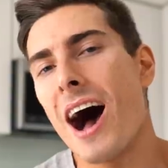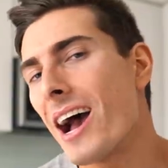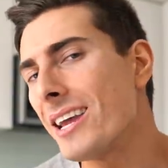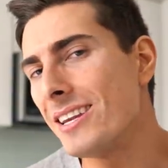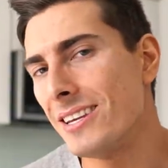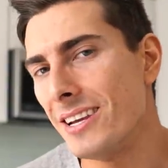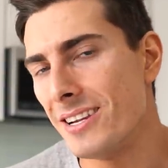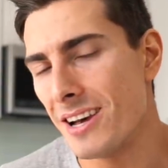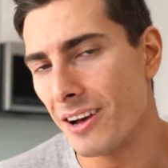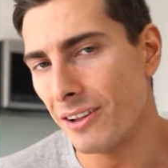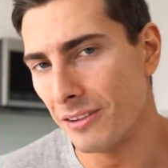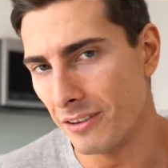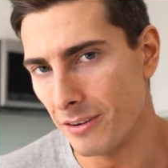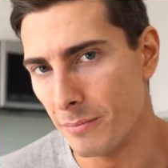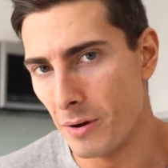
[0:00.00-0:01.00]
I need a
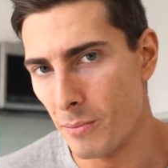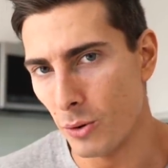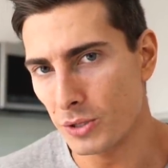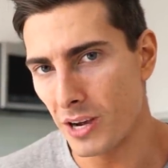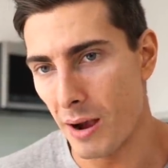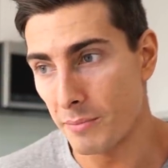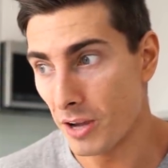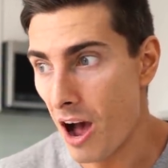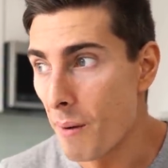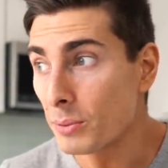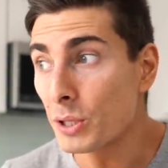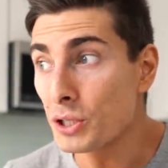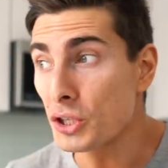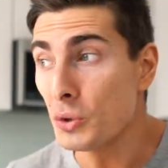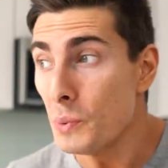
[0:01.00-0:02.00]
little bit more time. The
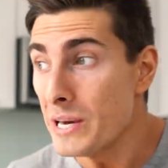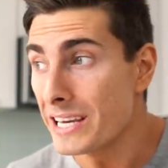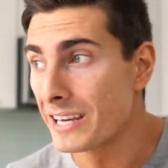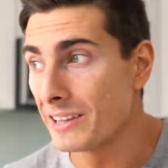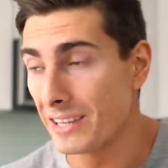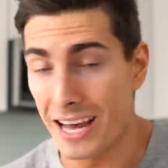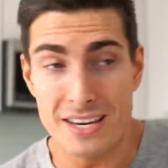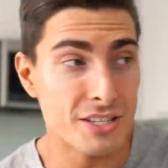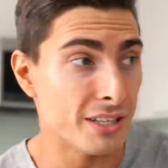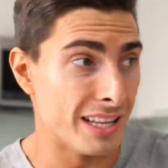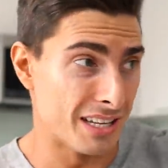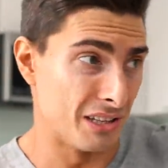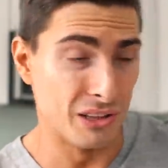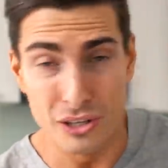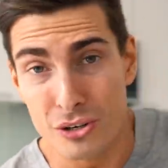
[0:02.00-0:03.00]
competition weekend ended
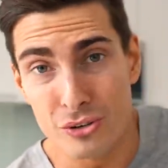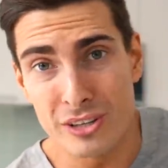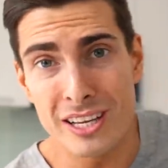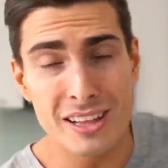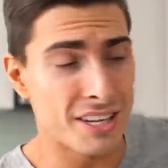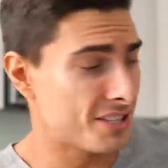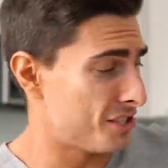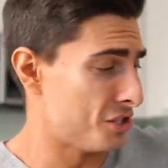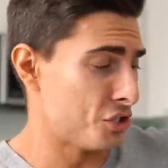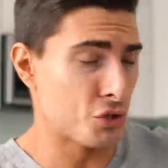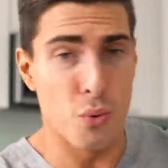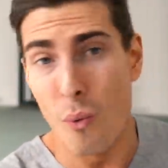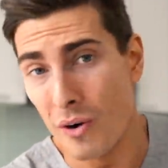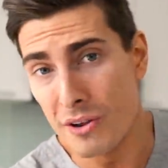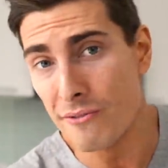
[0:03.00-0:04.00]
like literally less than
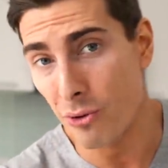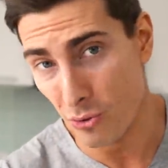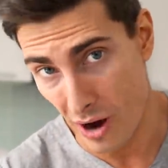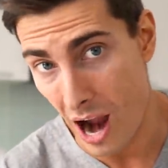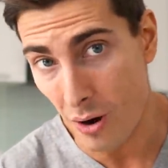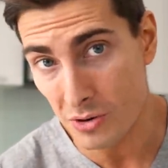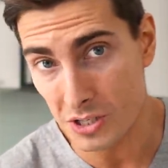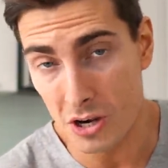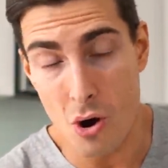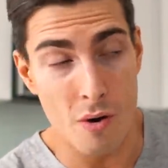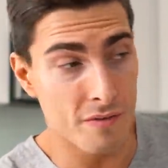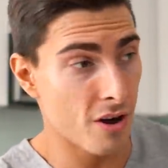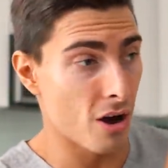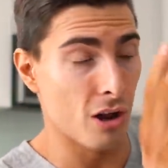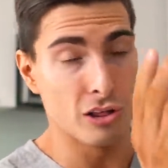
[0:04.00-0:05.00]
24 hours ago.
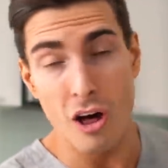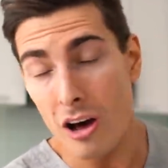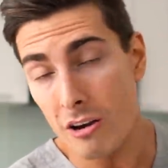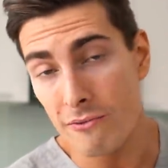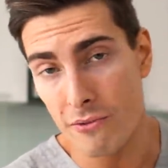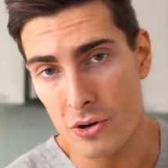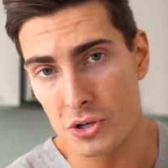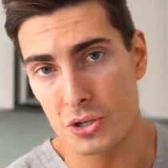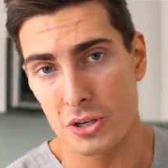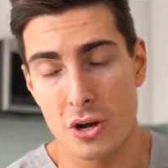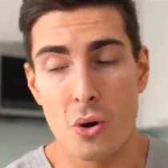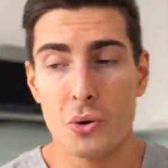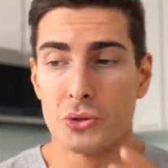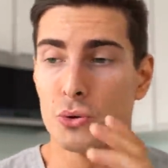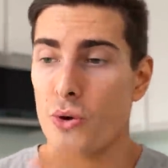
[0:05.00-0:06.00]
I've got a lot of footage to
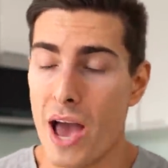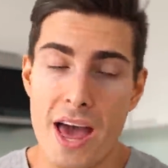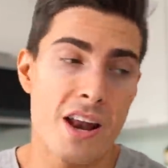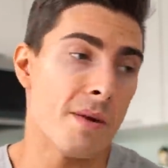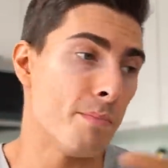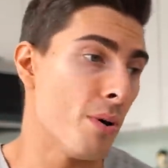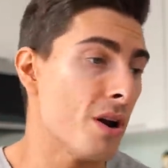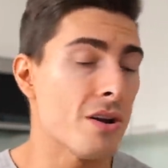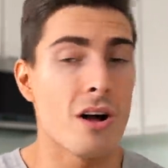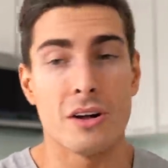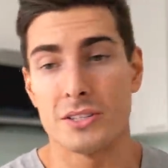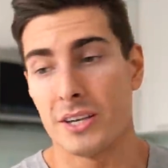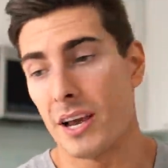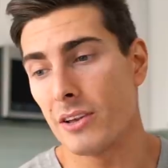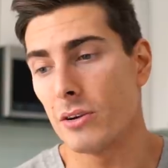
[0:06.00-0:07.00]
go through, edit, put it
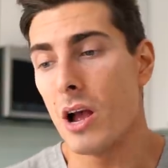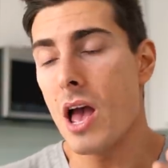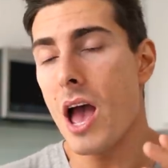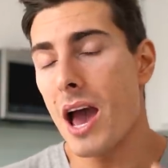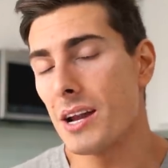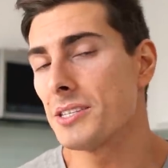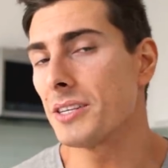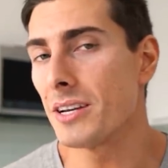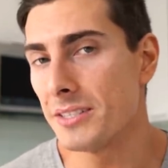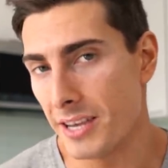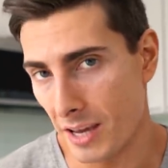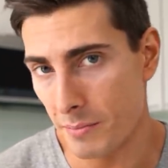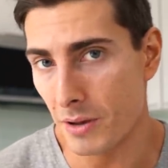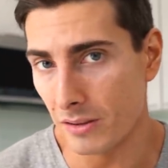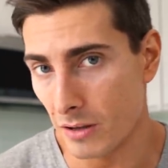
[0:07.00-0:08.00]
all together, and it's gonna
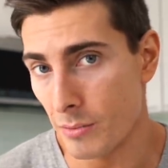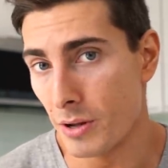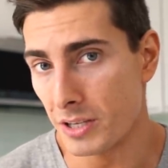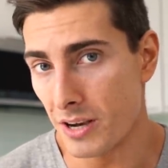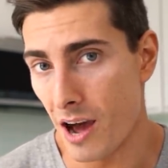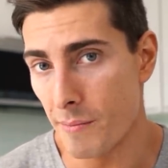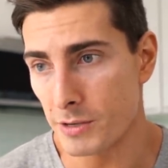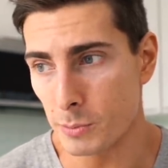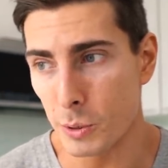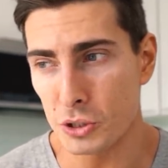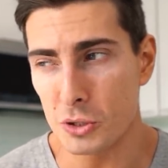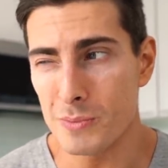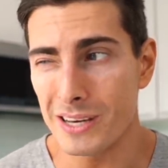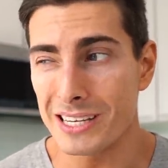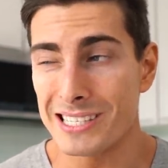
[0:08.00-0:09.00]
take me a little bit of time,
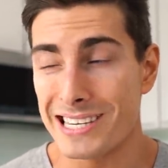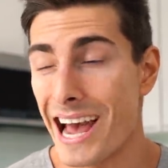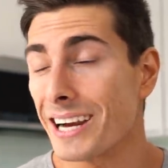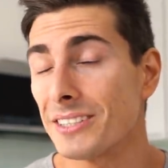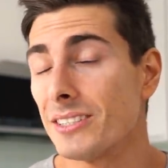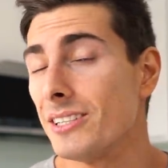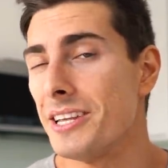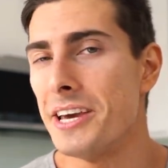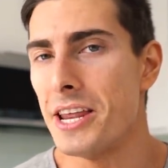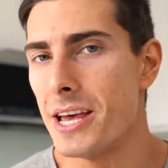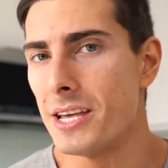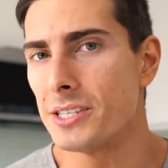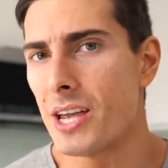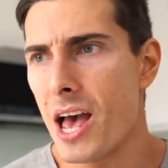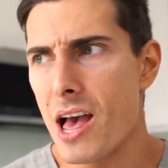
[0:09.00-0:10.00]
especially because technically it
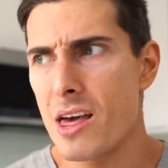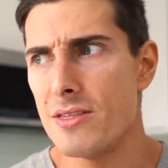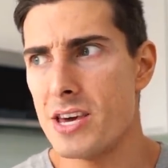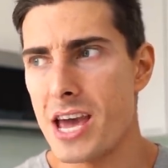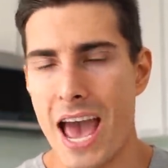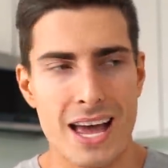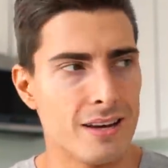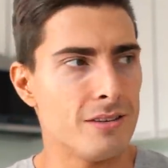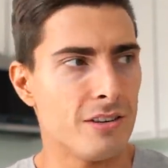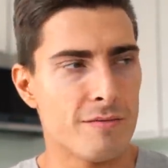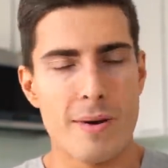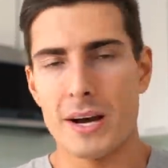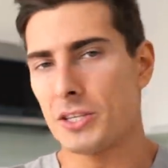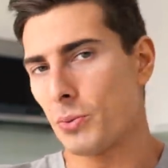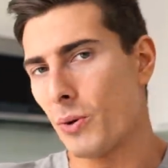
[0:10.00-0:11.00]
is the end of
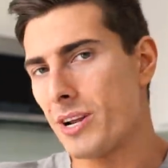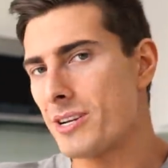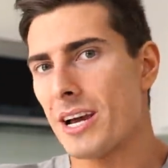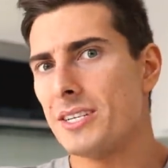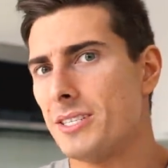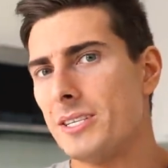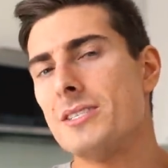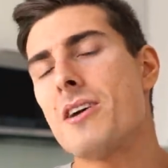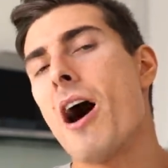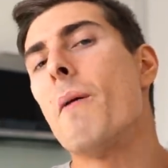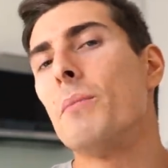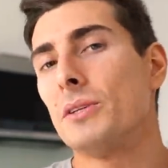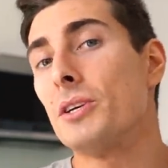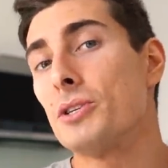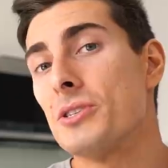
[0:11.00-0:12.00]
my 2019
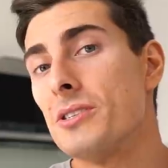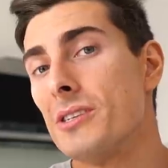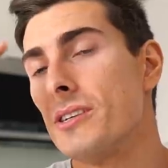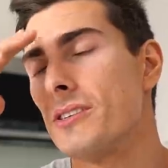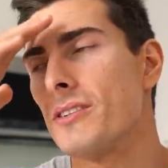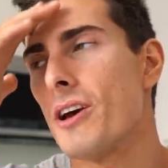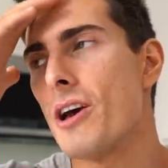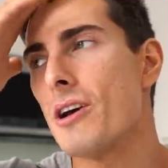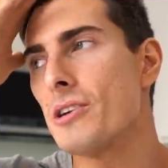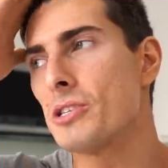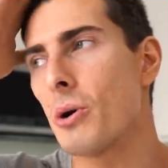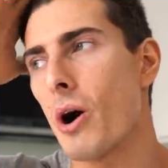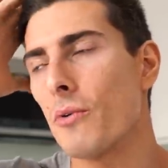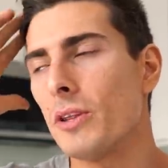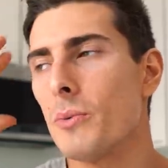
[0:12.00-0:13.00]
competition season,
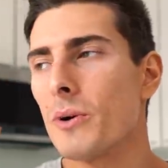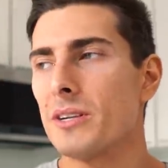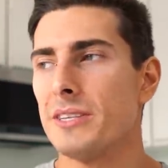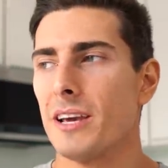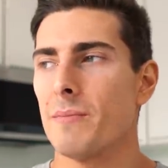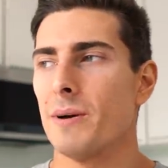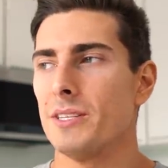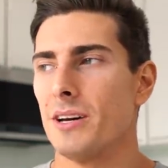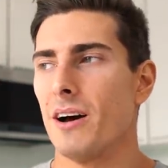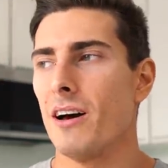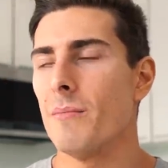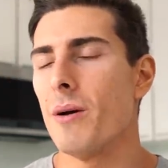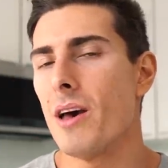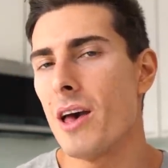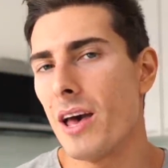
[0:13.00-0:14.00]
so I really wanna take my
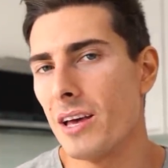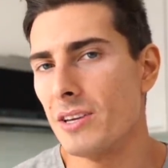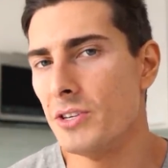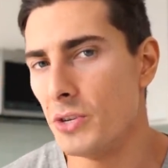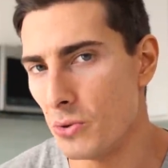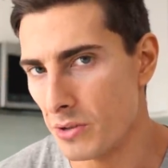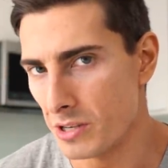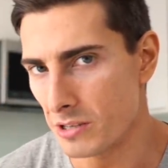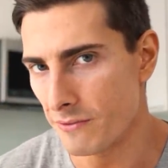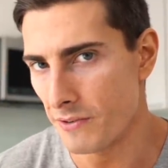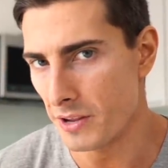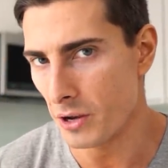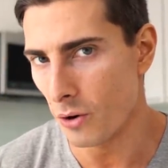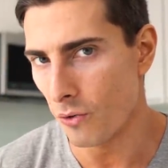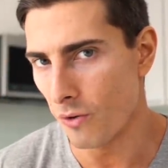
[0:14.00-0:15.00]
time and do this
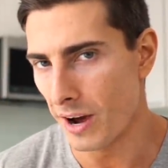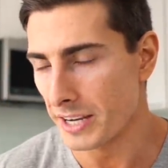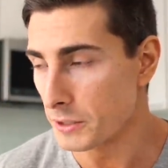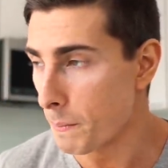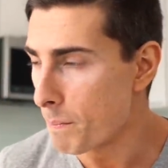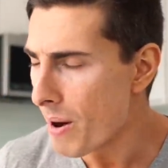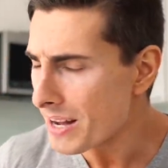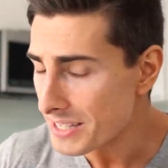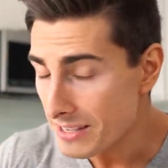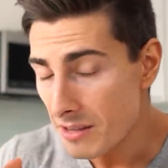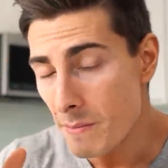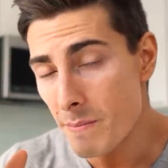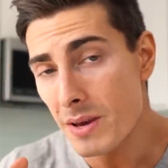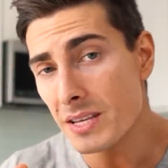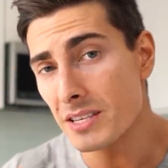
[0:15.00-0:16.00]
video right. But in
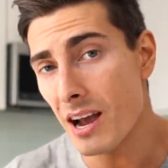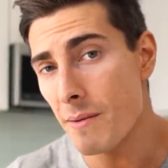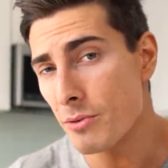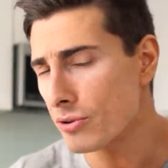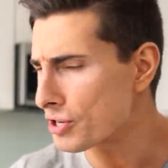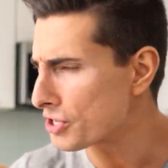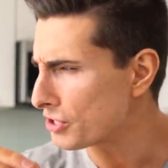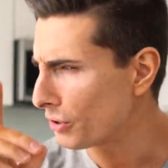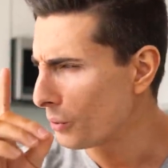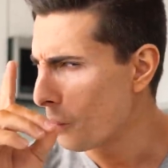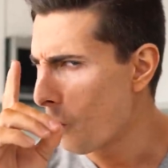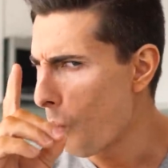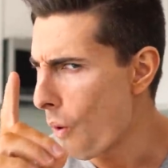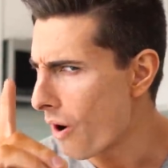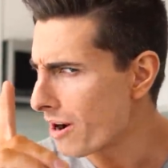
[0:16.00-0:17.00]
the meantime, there's still
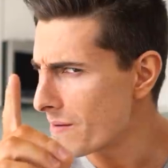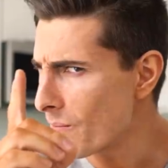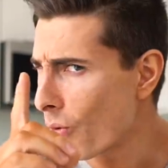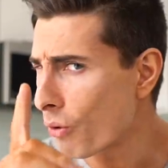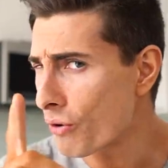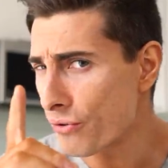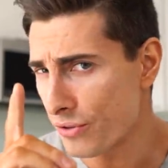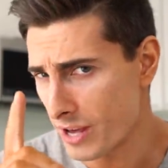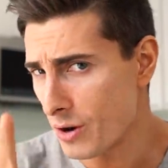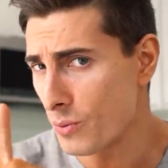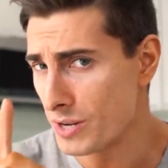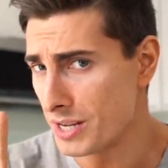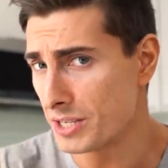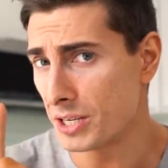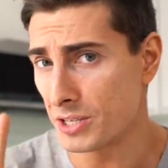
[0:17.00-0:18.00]
one more thing
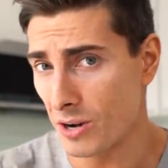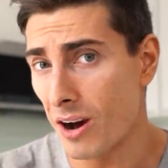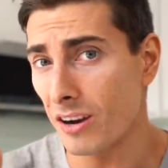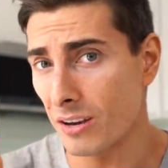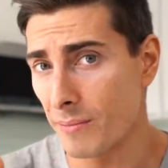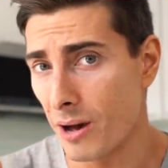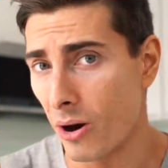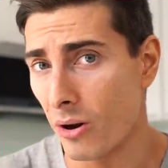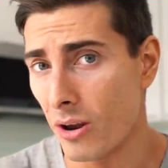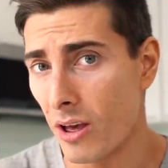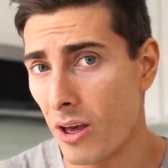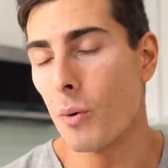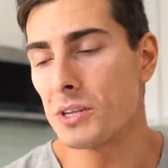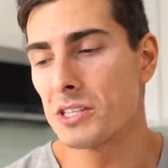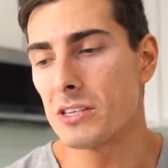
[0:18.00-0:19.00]
we need to talk about,
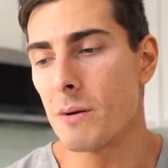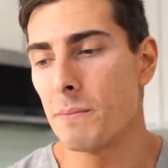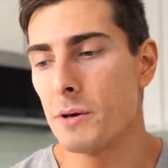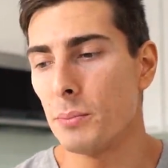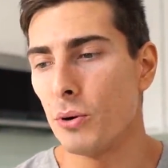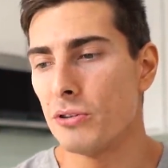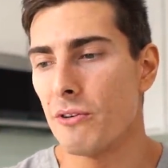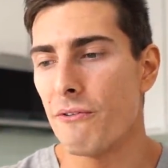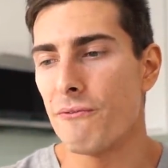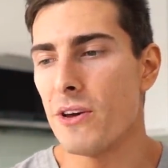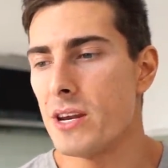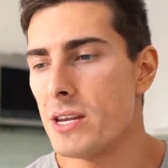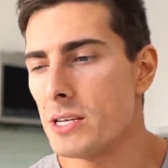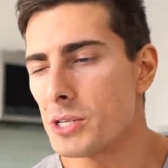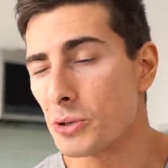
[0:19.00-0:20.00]
what some people in the
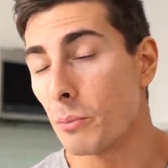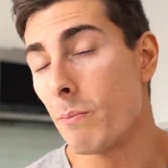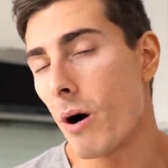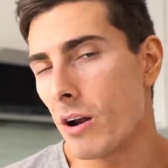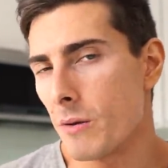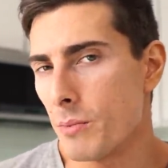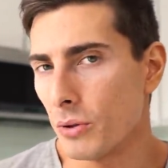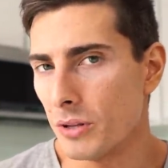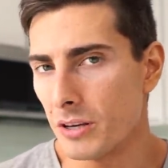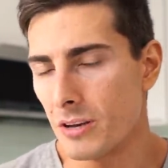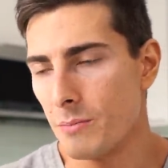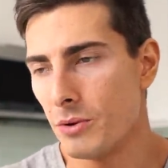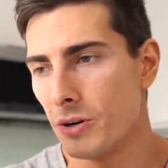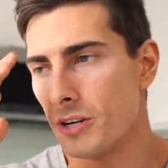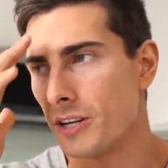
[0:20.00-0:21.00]
fitness or bodybuilding
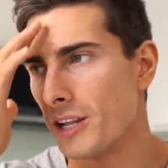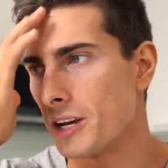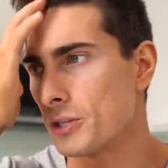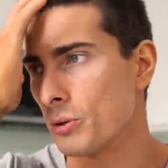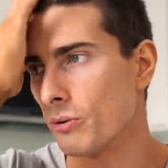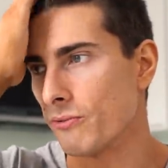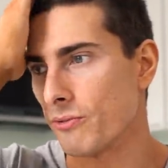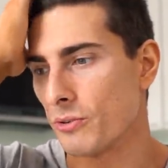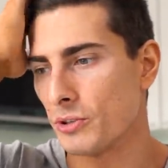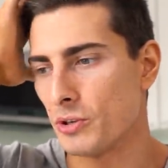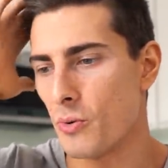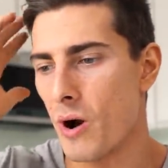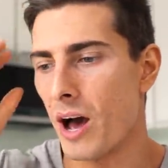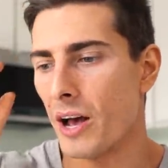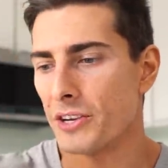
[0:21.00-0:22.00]
community like to refer
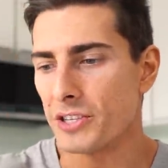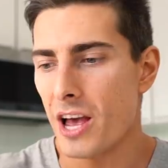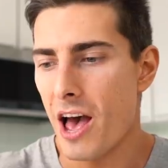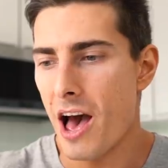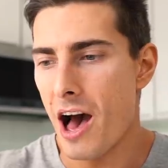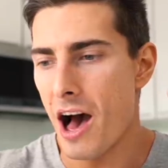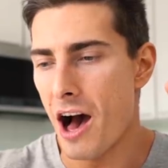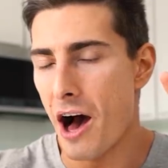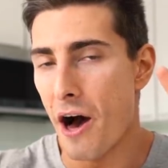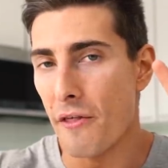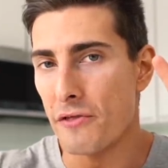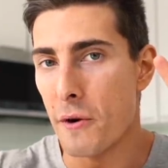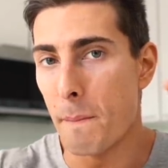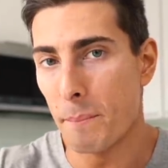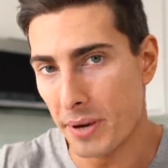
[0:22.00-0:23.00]
to as
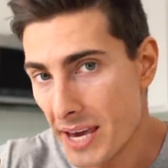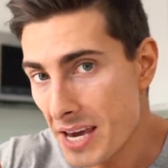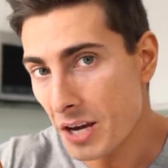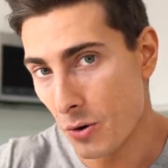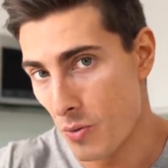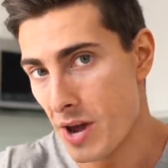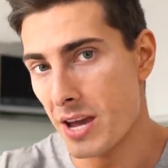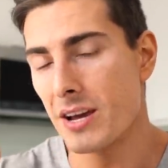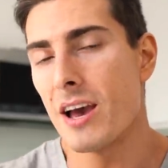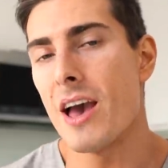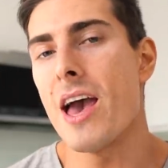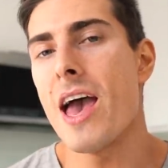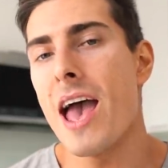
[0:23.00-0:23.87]
the peak week.